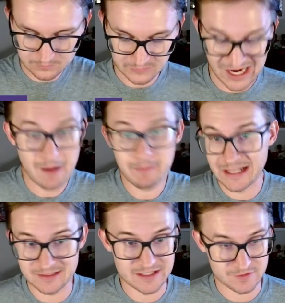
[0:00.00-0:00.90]

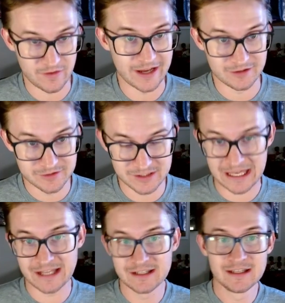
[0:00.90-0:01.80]
dominate these finals,
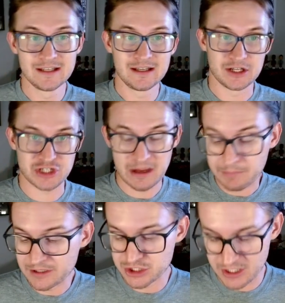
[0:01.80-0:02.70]
get a
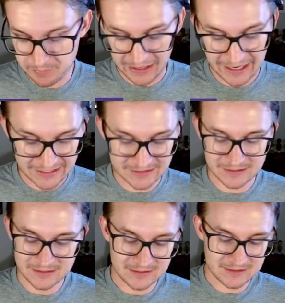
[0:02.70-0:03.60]
championship and
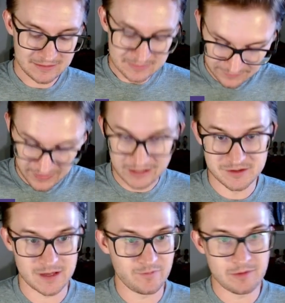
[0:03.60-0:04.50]

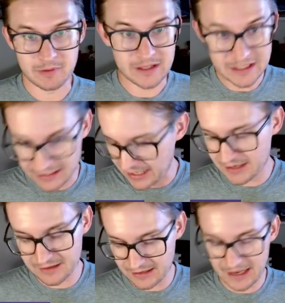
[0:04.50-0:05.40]
Finals MVP
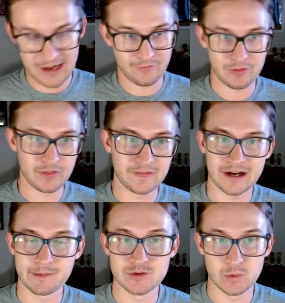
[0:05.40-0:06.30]
and everything that
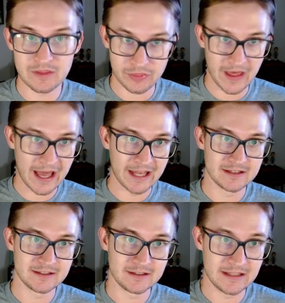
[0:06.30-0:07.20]
comes with that.
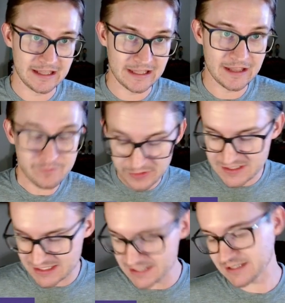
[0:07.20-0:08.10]
If
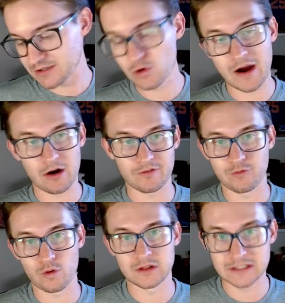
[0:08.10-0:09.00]
this is a new era
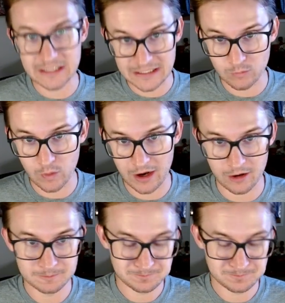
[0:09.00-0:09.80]
for the league where